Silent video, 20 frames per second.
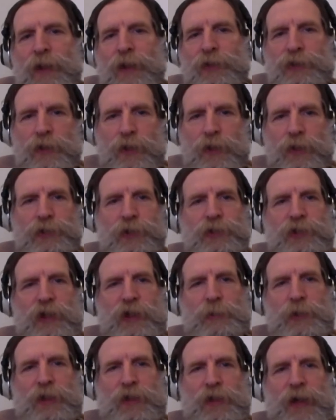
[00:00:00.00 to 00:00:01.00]
So those are
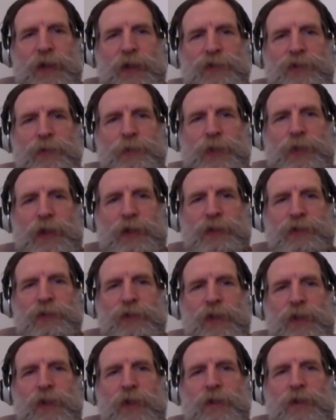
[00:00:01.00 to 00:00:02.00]
some of the kinds of things
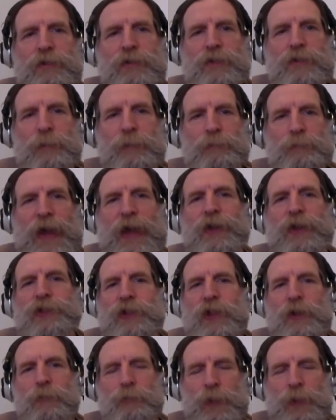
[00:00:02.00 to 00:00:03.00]
that are the
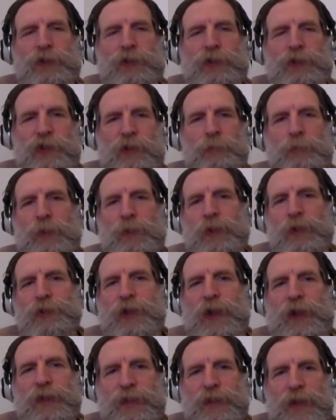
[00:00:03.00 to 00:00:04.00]
basic principles,
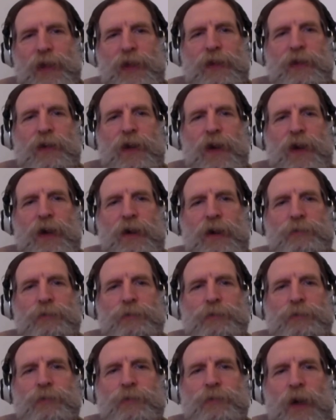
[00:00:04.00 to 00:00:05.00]
I think, of
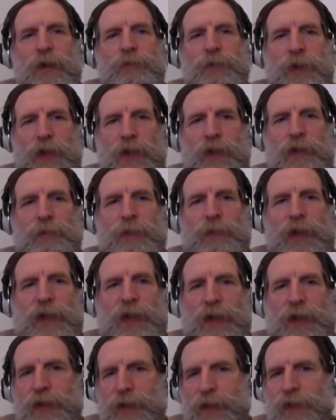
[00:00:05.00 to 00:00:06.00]
indie
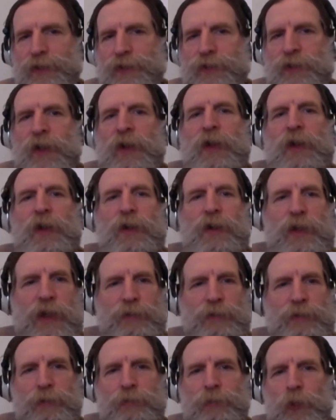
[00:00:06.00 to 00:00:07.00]
media, is
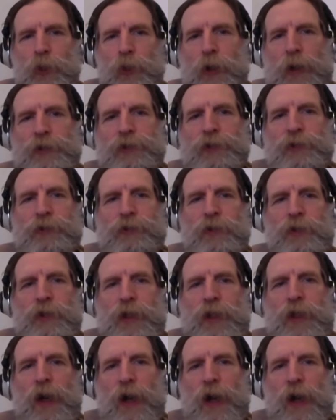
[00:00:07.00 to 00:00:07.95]
giving voice to the